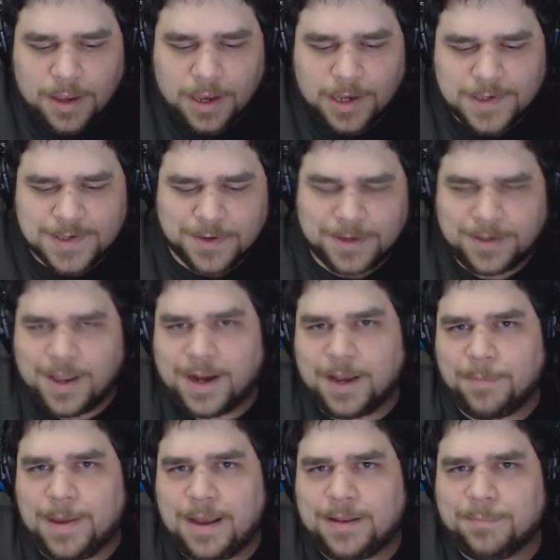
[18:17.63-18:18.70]
So I talked
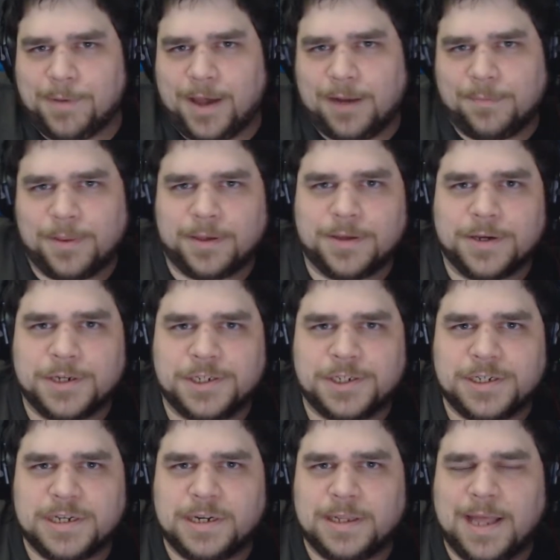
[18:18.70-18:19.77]
about the bottom of the
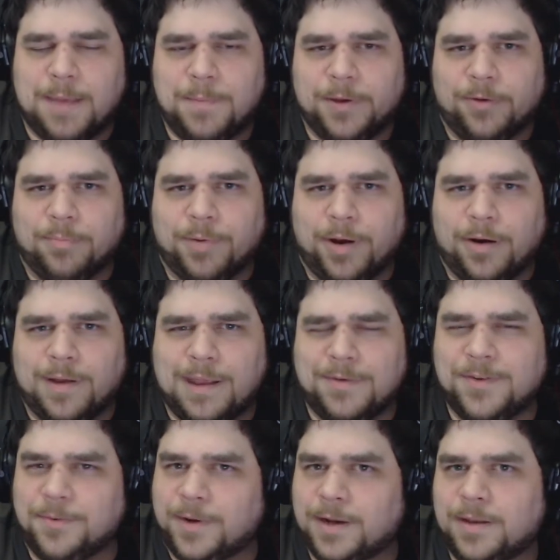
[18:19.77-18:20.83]
cushion and that metal bar. That
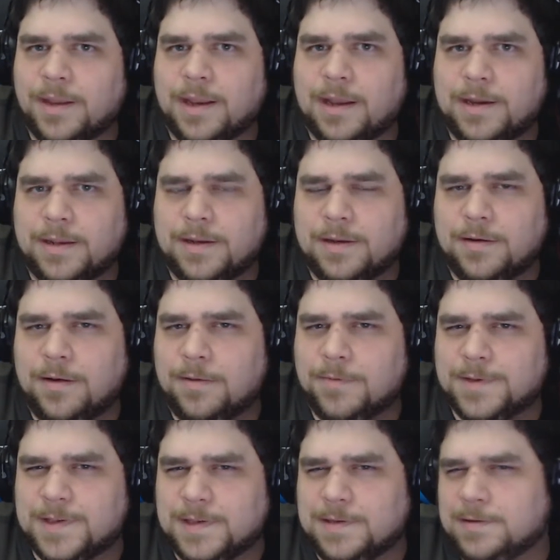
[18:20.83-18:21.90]
was one thing I
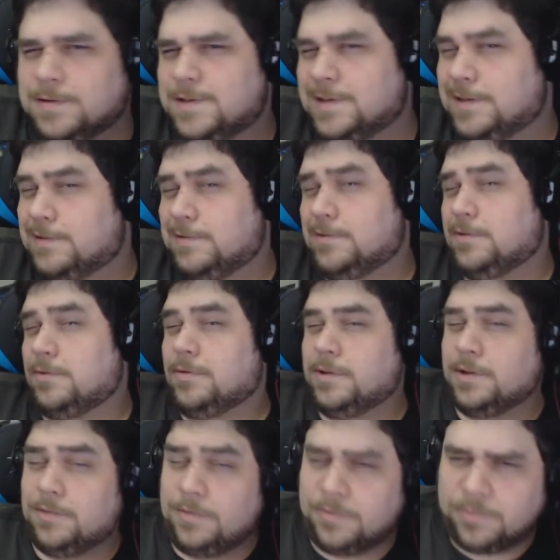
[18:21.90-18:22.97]
was a
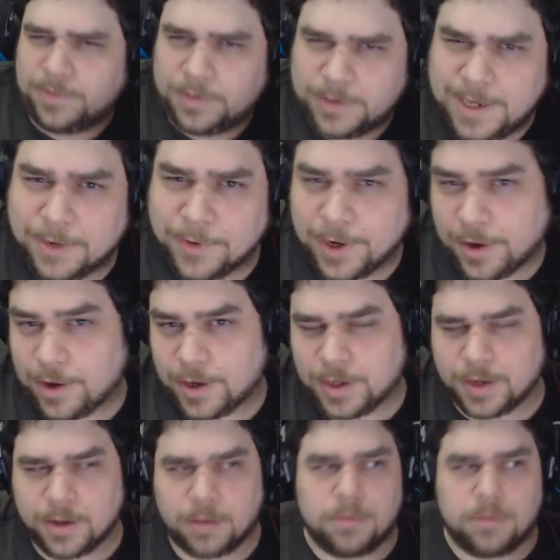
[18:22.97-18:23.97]
little leery on.